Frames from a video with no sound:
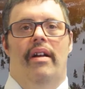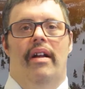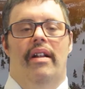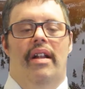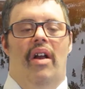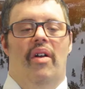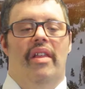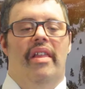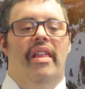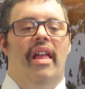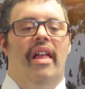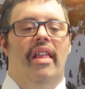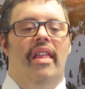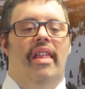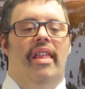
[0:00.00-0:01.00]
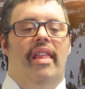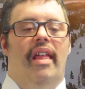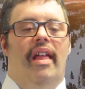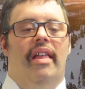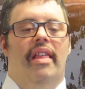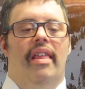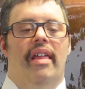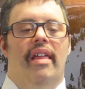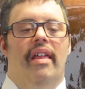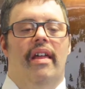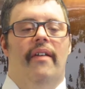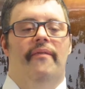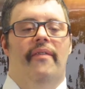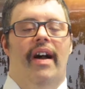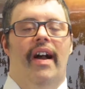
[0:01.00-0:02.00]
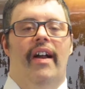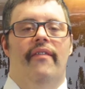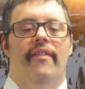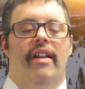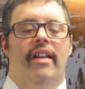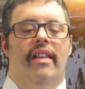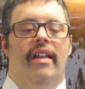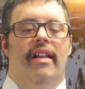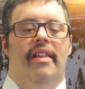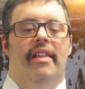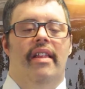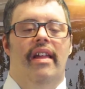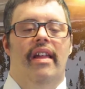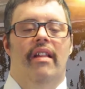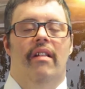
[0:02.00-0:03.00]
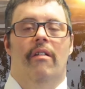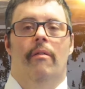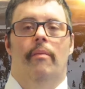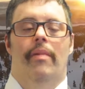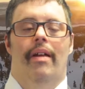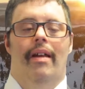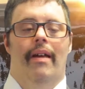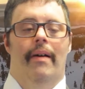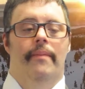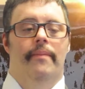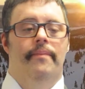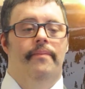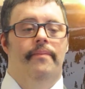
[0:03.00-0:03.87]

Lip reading: and now sunset, 5:16 p.m.